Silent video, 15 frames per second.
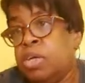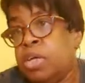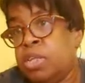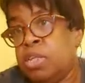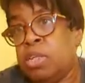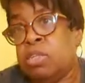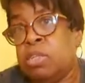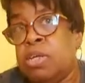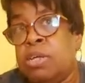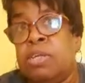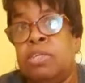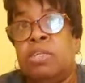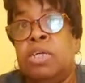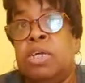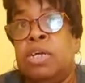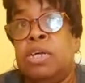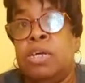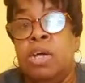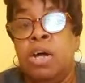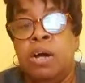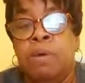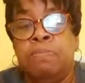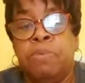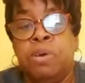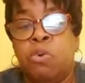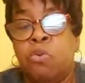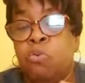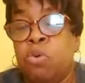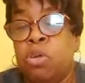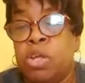As I said, the
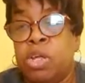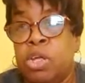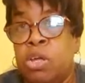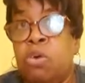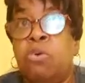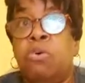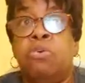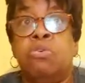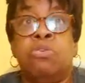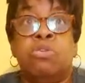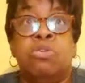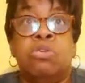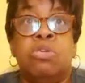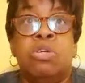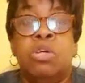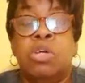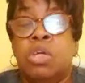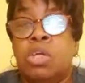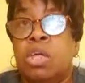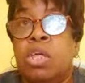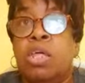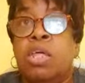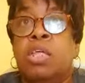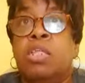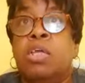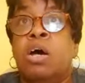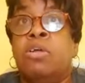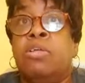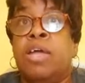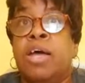acrylic yarns
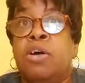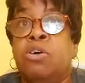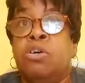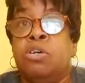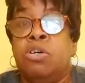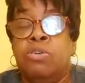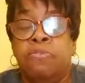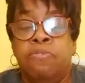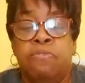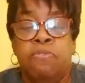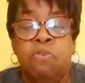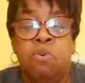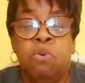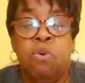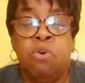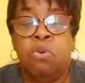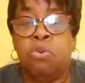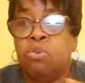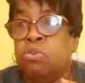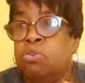are not good for